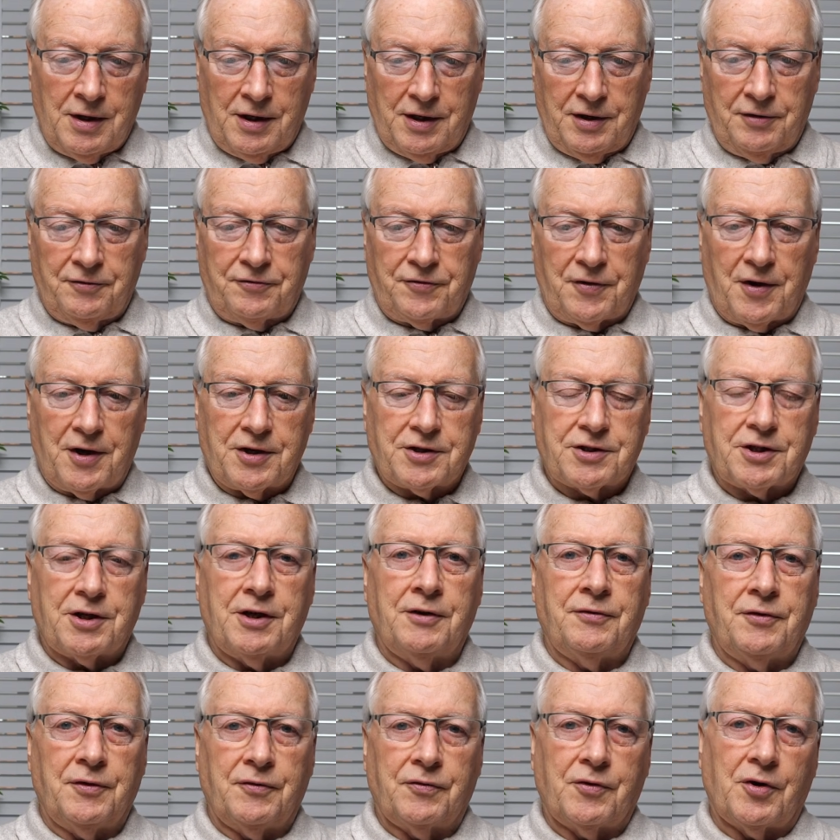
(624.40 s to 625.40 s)
And in fact,
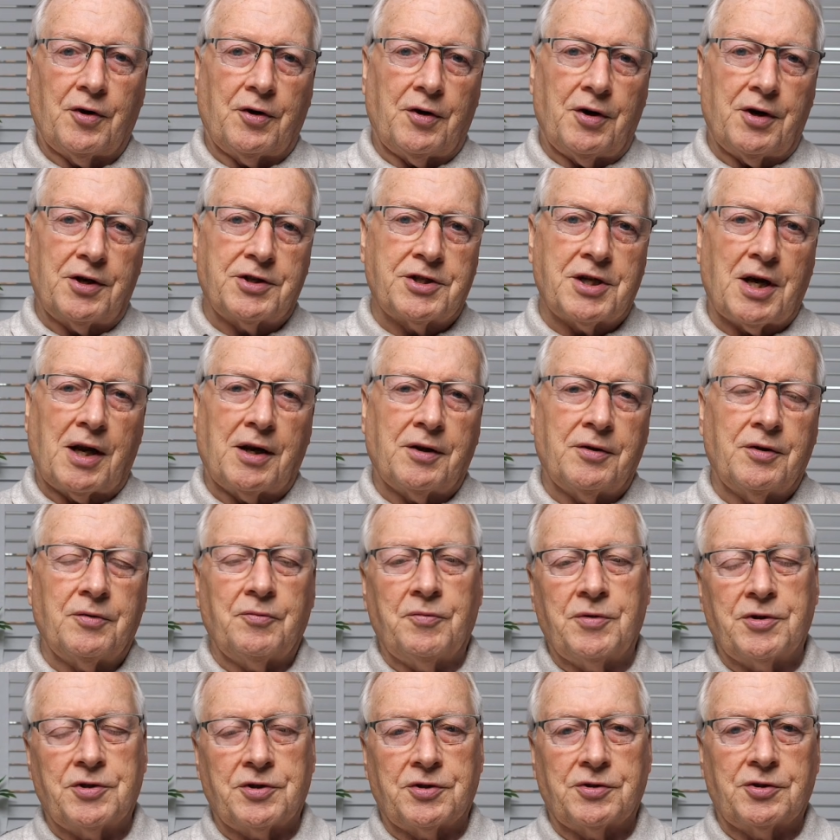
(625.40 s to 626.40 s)
if you've got
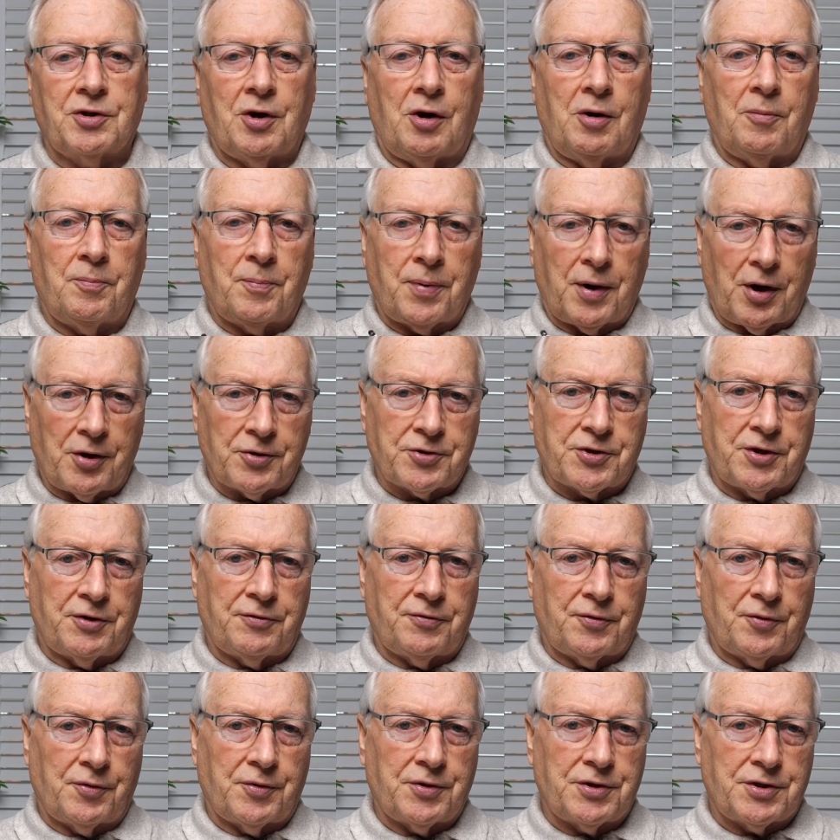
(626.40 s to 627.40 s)
talent which has got
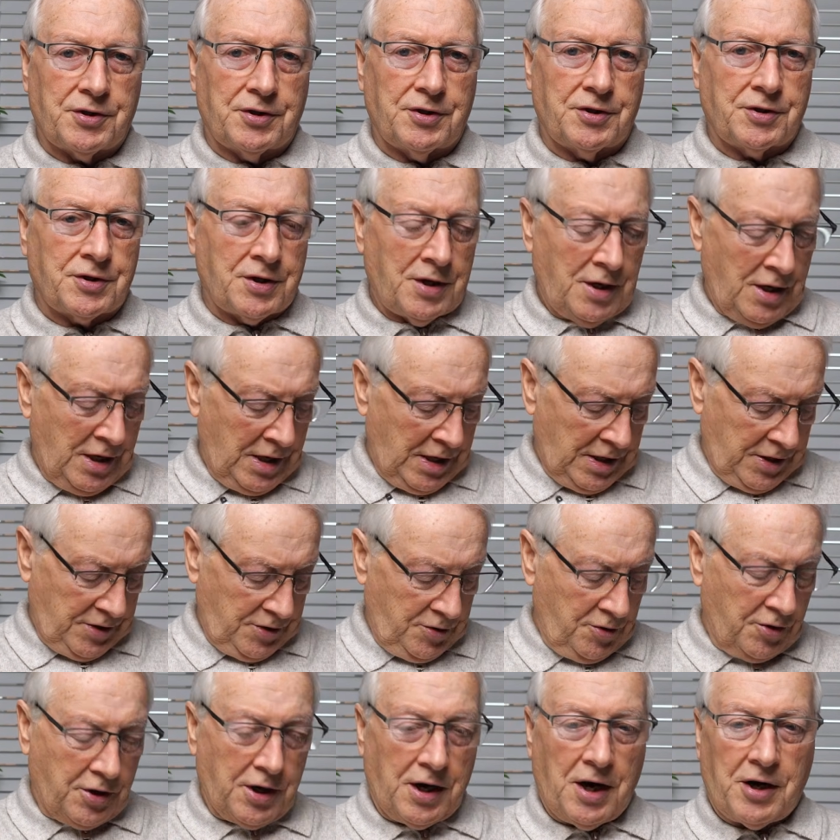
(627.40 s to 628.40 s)
plosive voices,
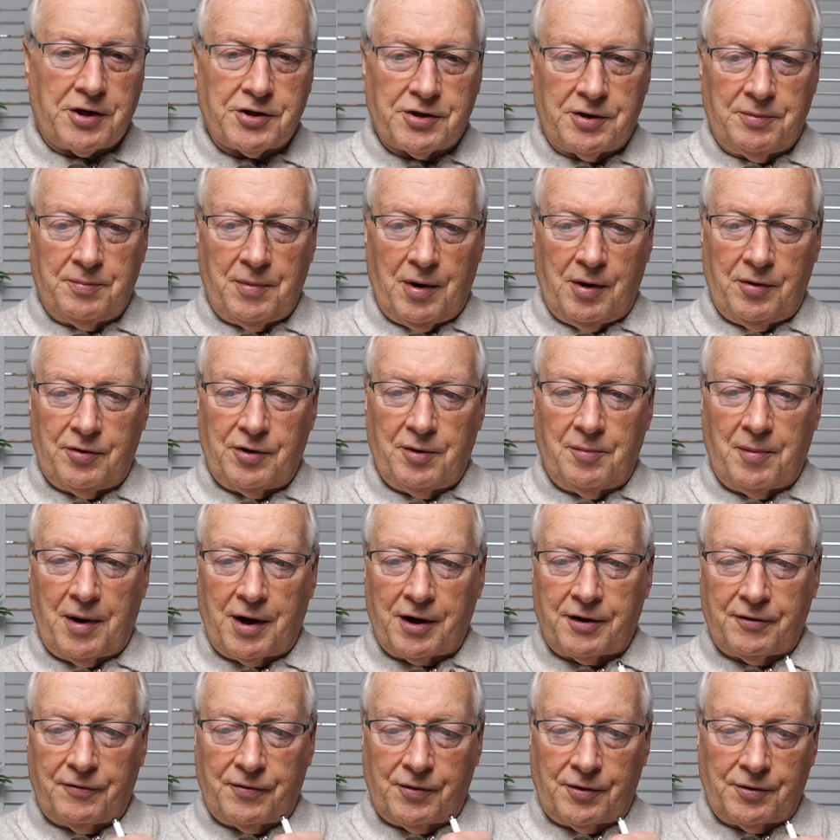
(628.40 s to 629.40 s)
you can actually mount the
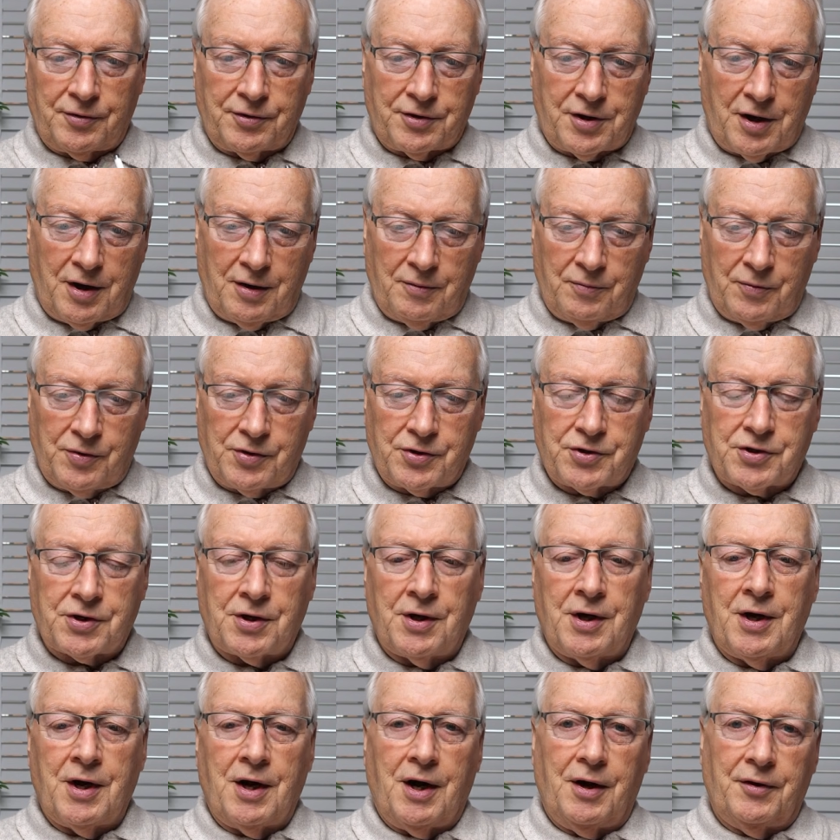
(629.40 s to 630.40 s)
microphone
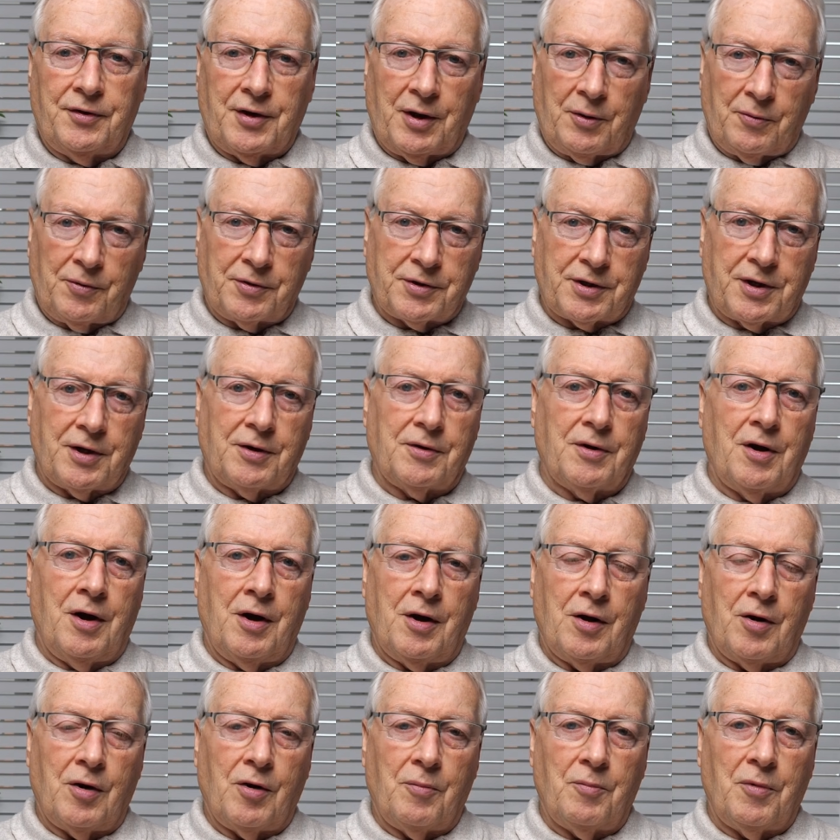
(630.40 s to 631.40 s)
downwards, and that would
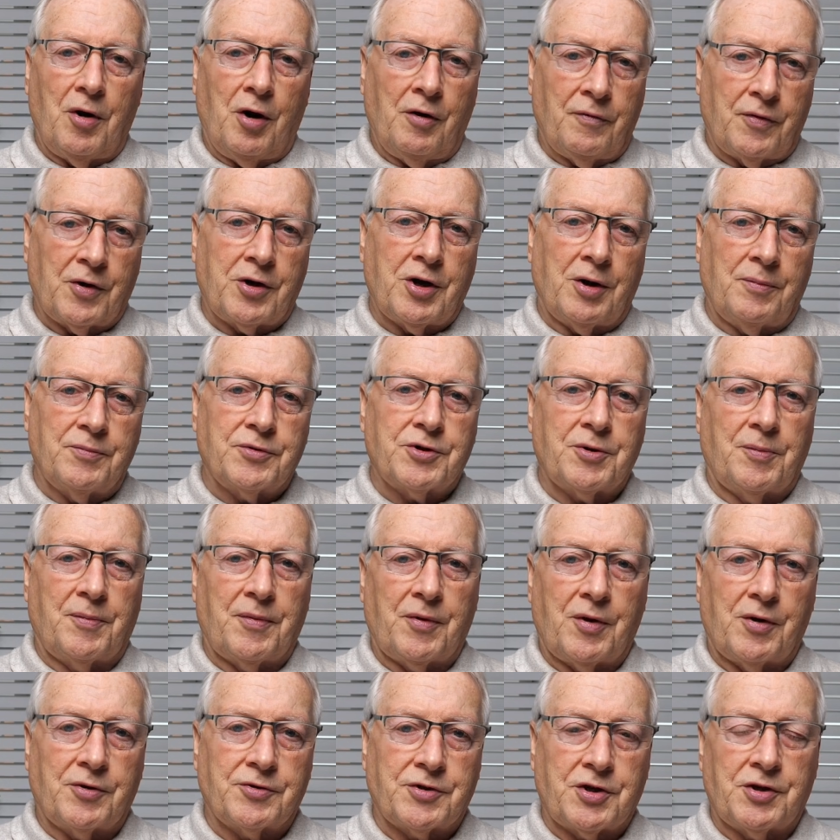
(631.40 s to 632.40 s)
overcome
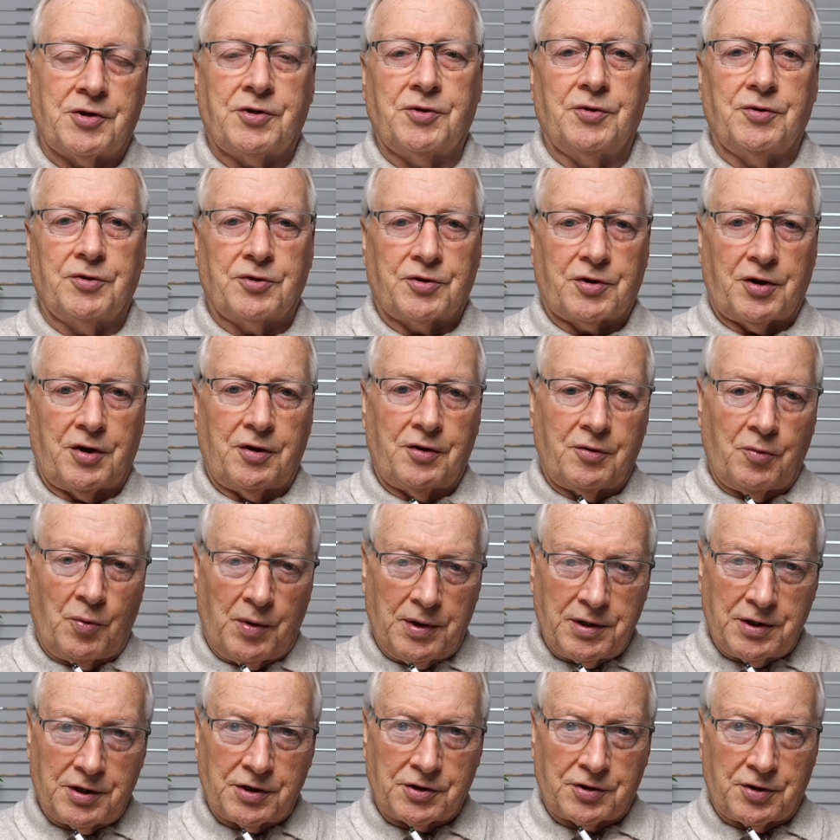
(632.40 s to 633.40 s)
some of those issues, that the
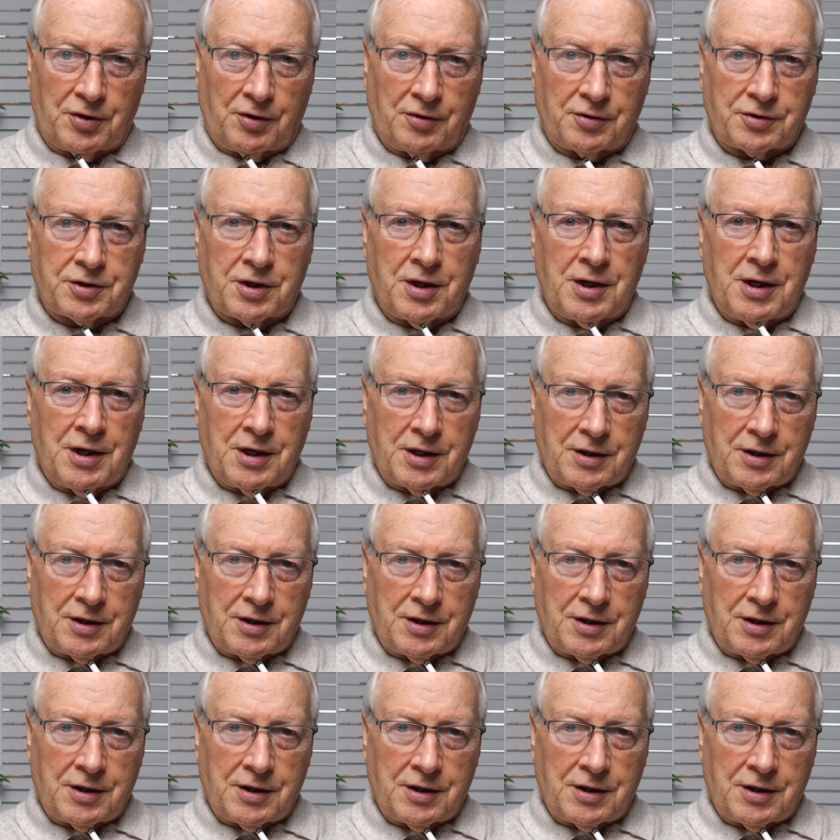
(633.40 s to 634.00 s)
wind is not